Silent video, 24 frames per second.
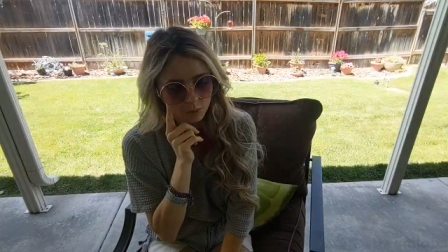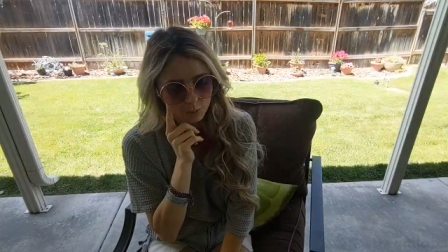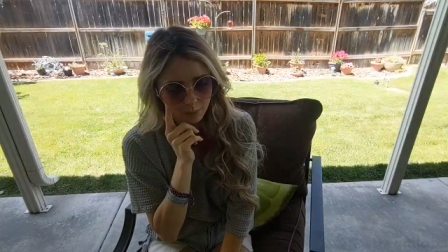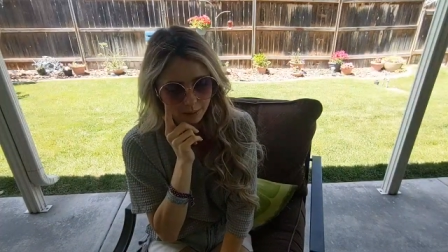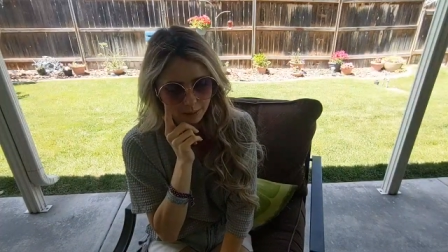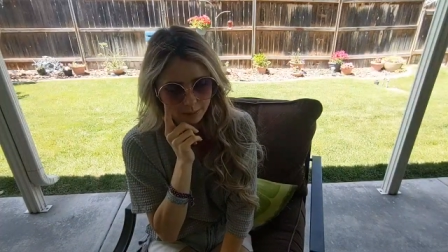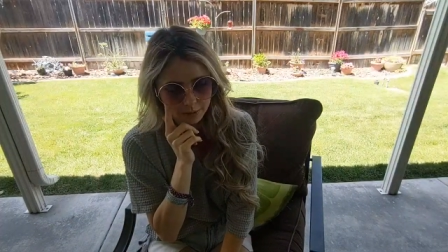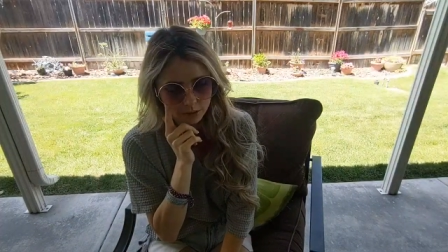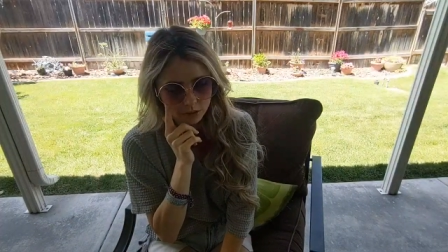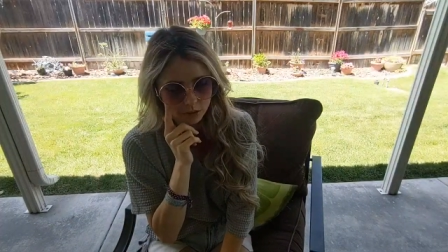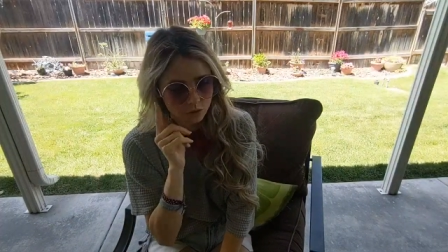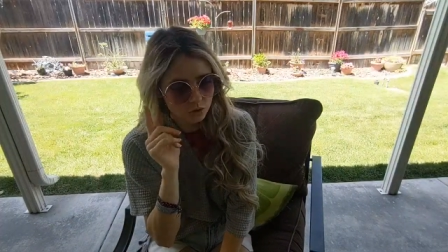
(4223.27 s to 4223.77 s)
we'll
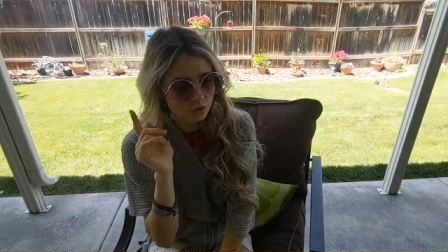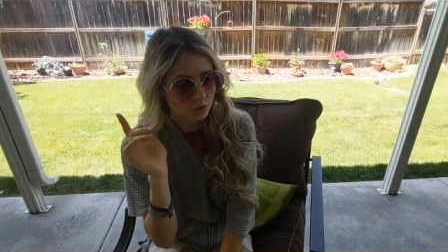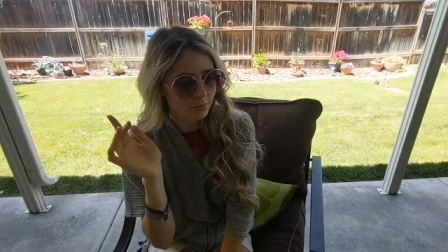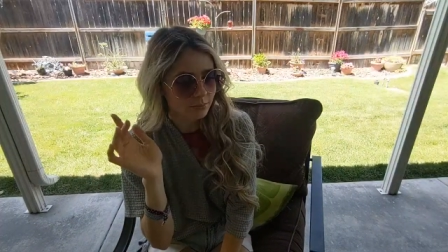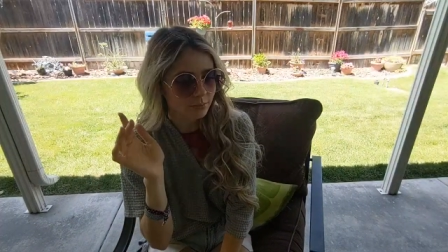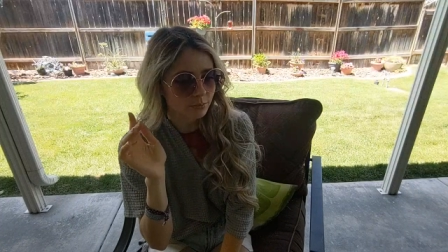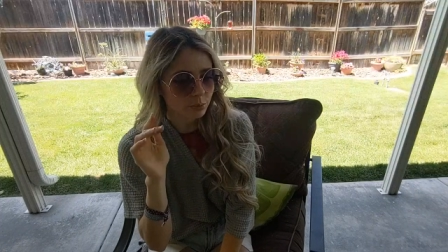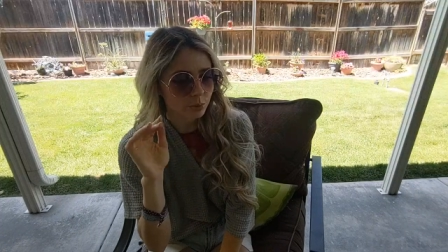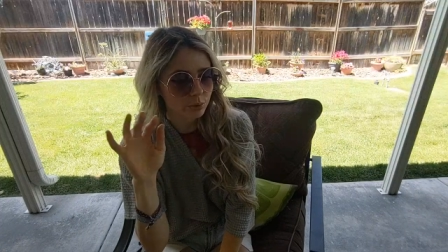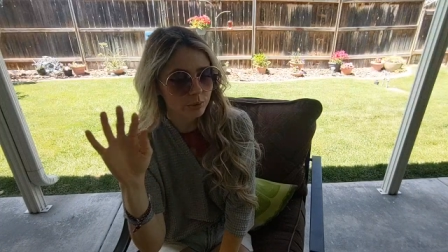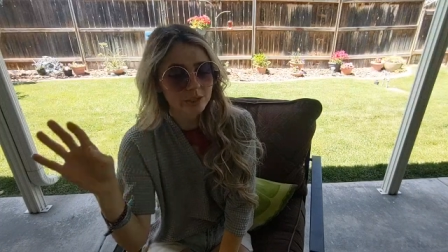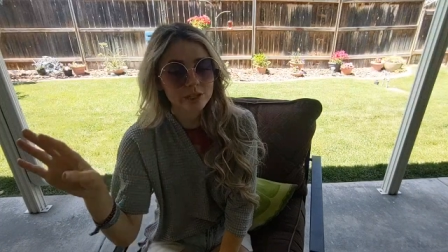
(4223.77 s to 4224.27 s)
probably do
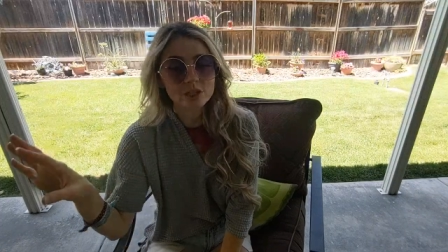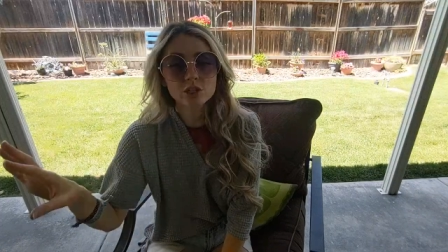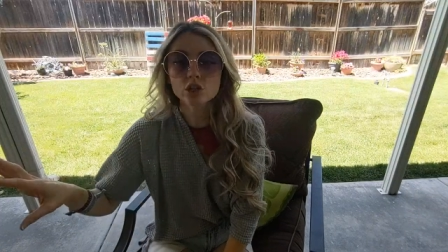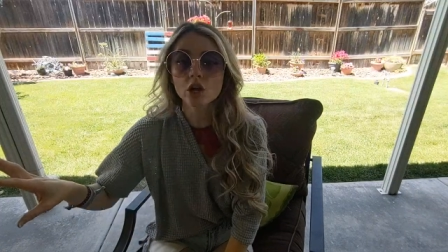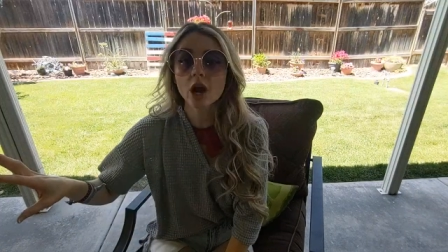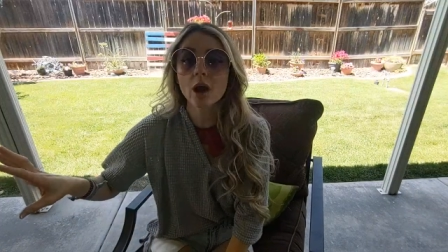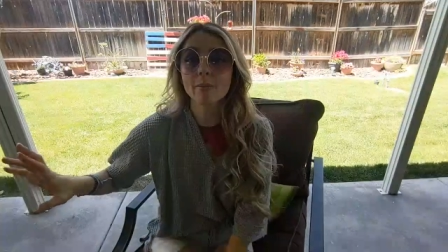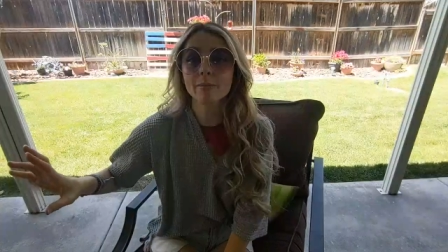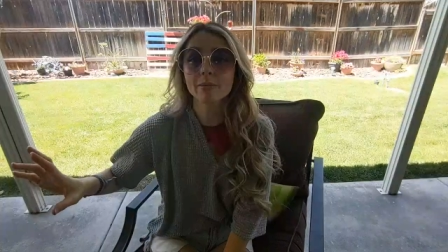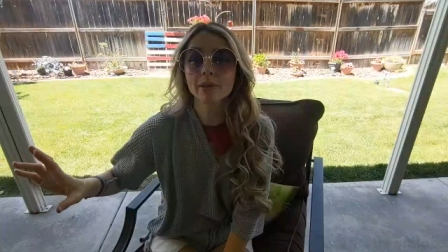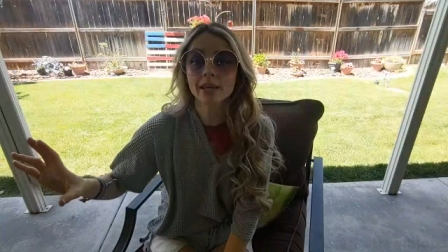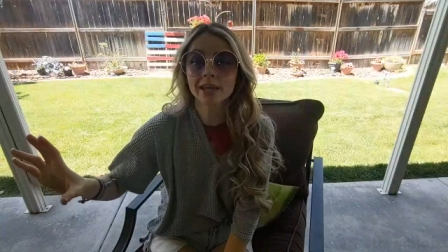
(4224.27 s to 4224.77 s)
some
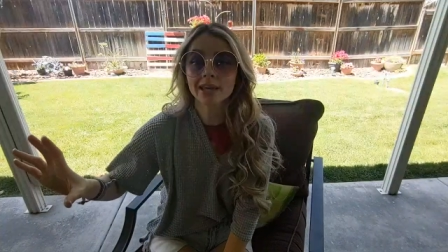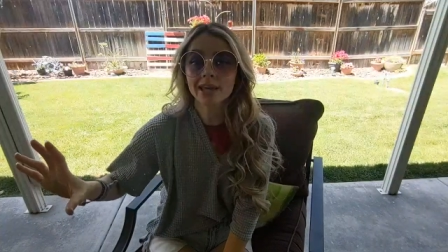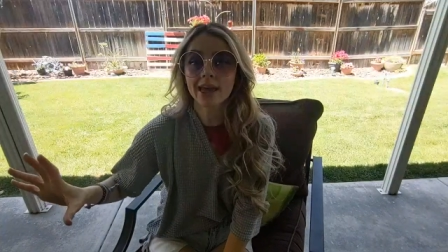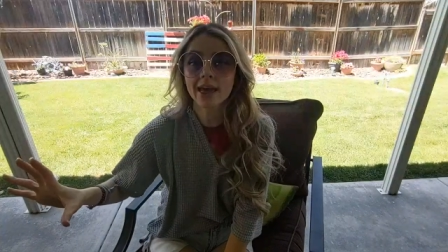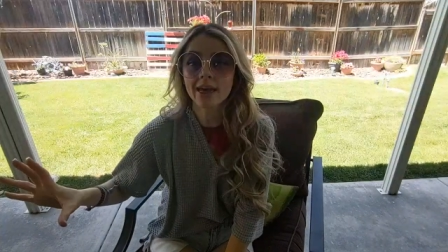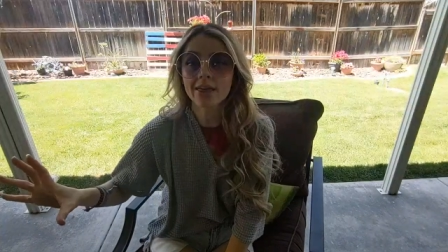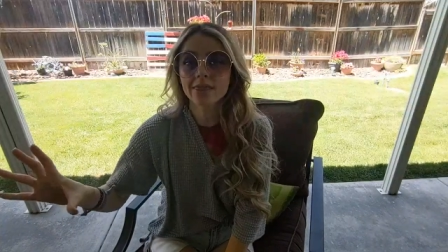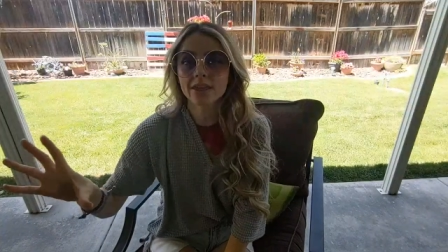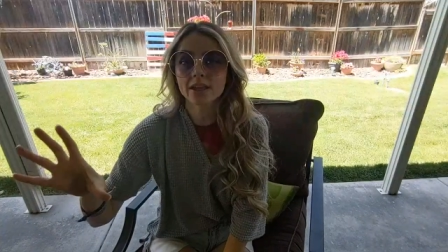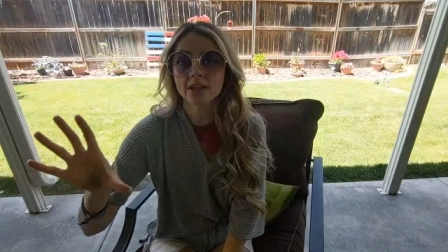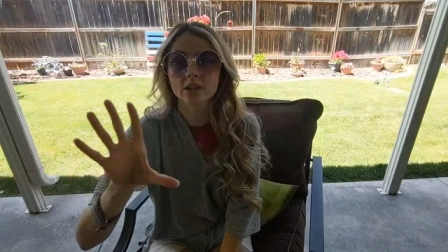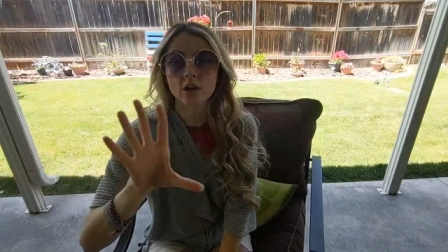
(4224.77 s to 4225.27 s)

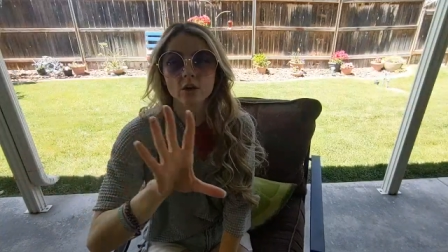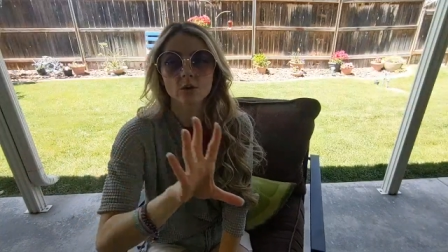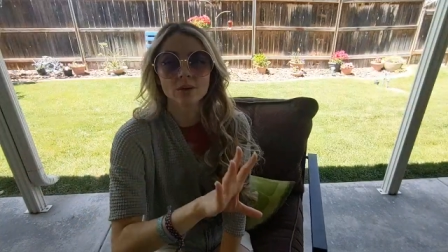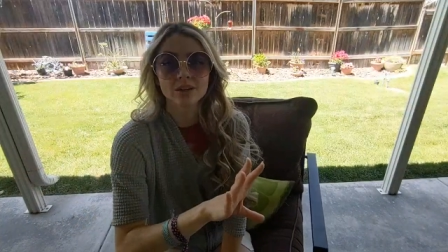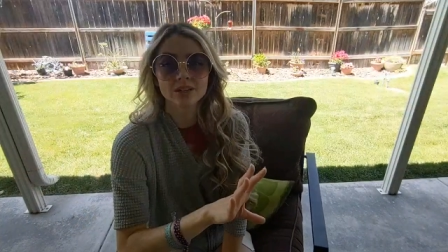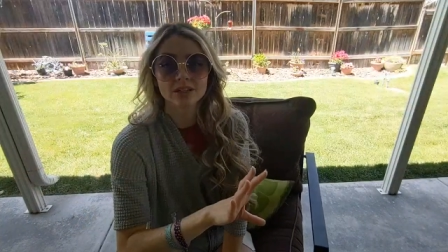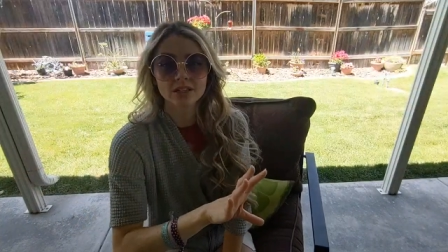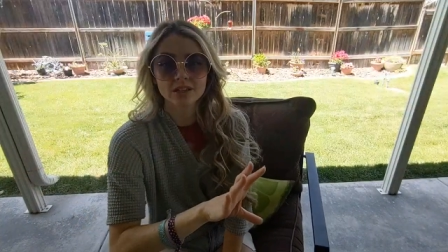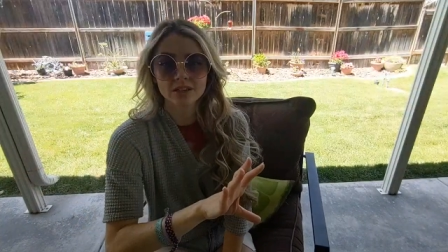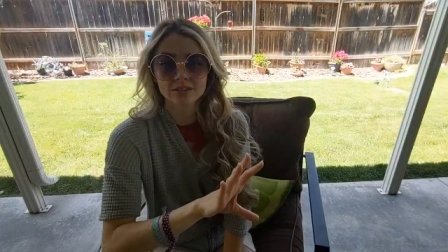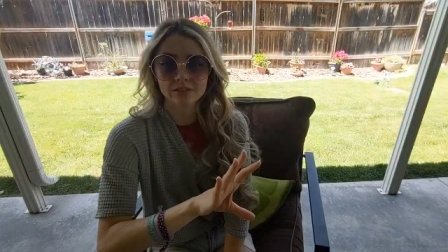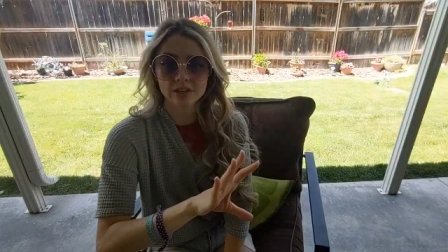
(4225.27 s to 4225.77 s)
pre-shopping and then
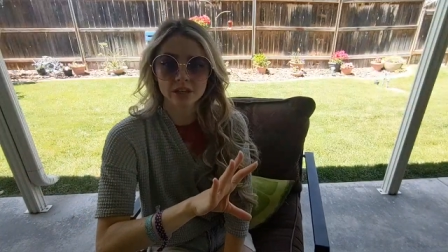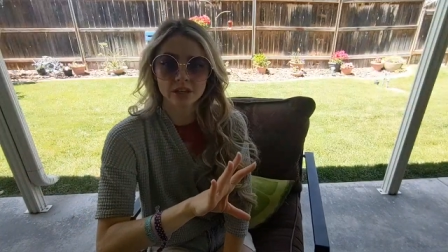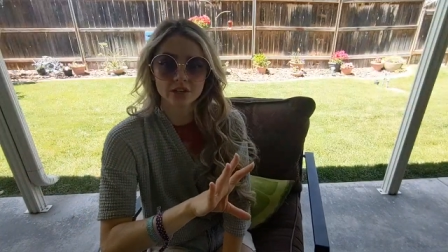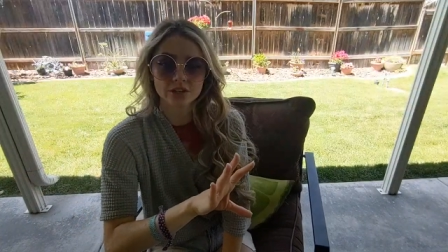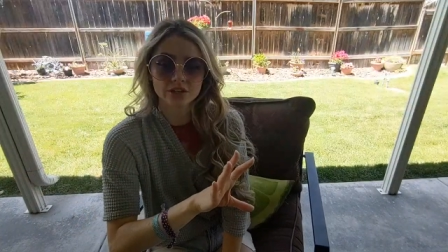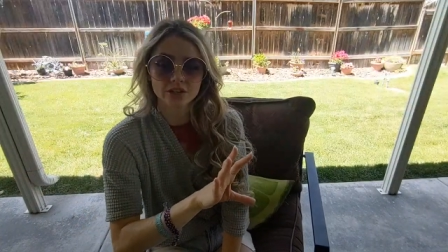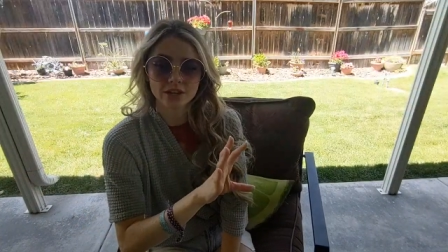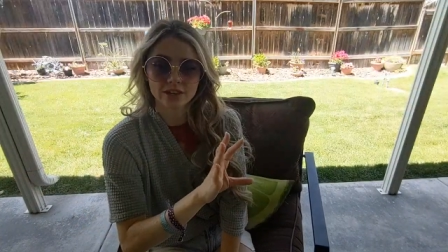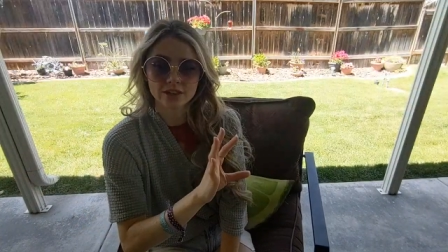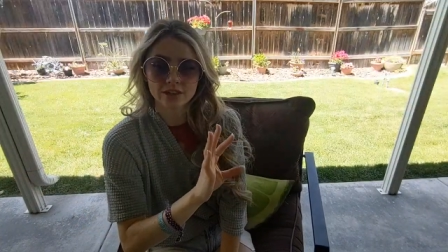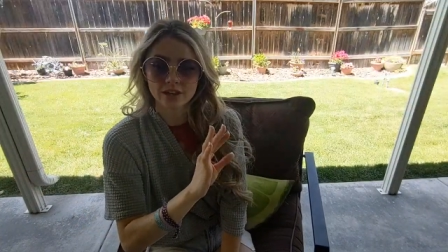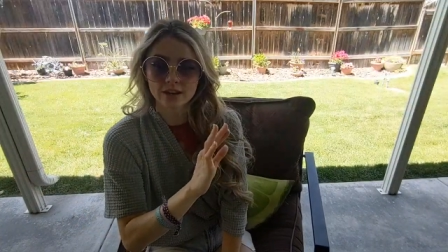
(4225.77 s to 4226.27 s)
go into the
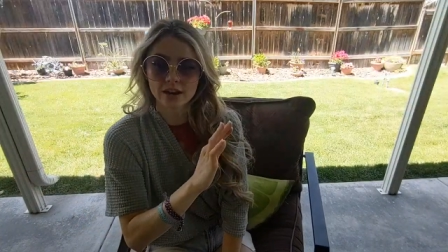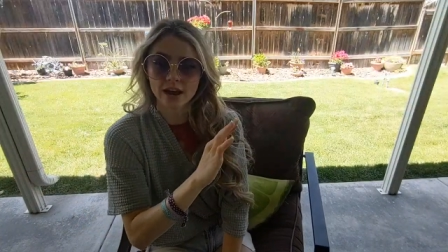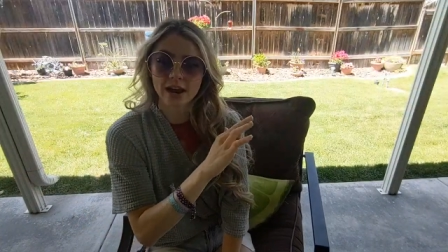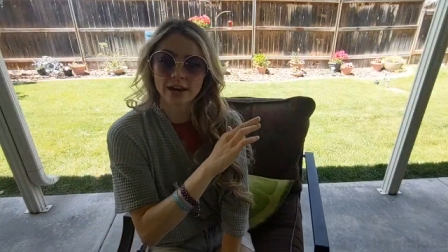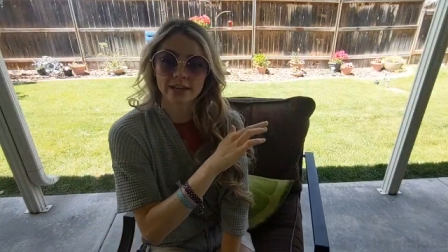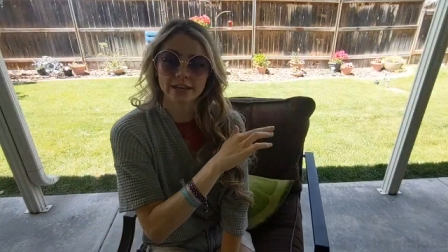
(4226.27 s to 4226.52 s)
village and then